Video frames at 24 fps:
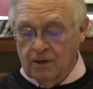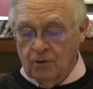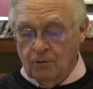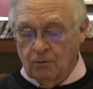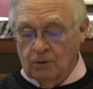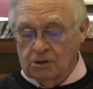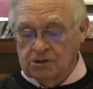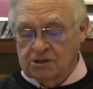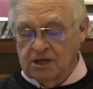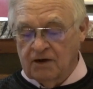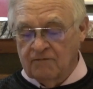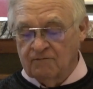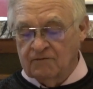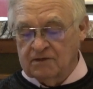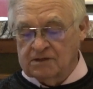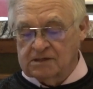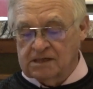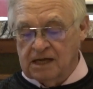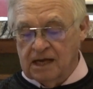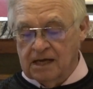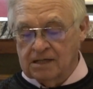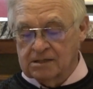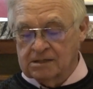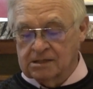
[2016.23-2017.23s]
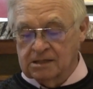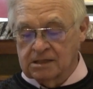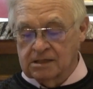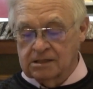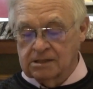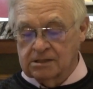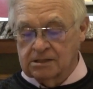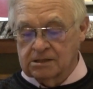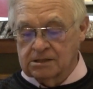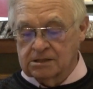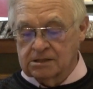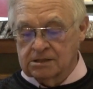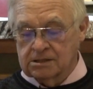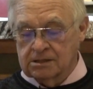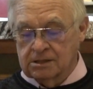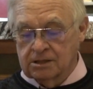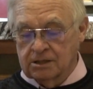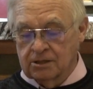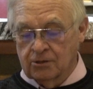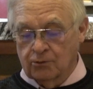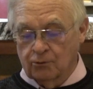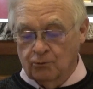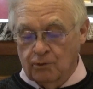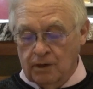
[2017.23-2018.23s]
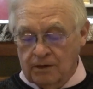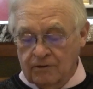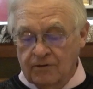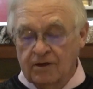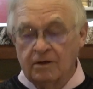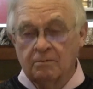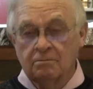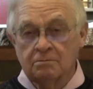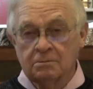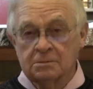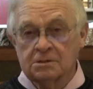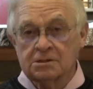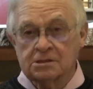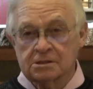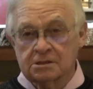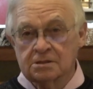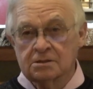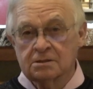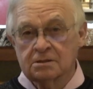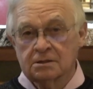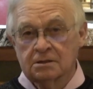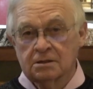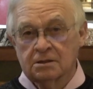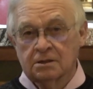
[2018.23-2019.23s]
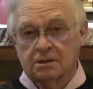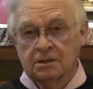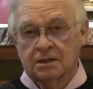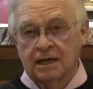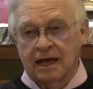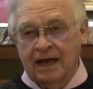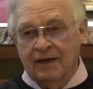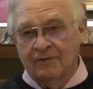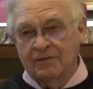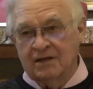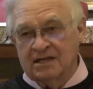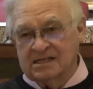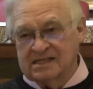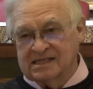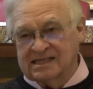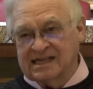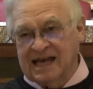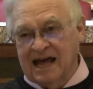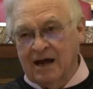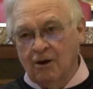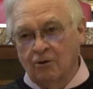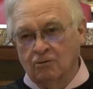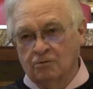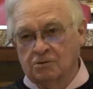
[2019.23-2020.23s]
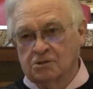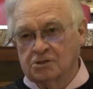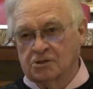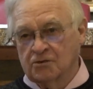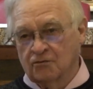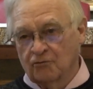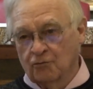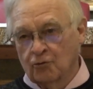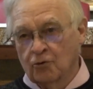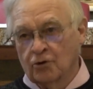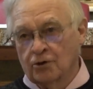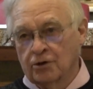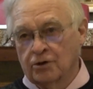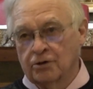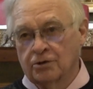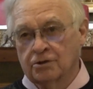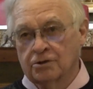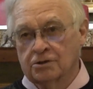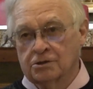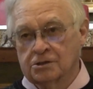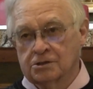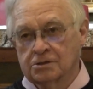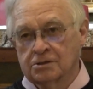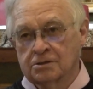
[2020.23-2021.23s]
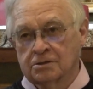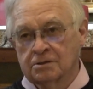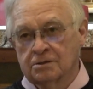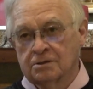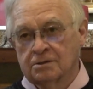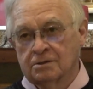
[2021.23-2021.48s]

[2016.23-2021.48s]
which emphasizes the rhythms and the sounds of words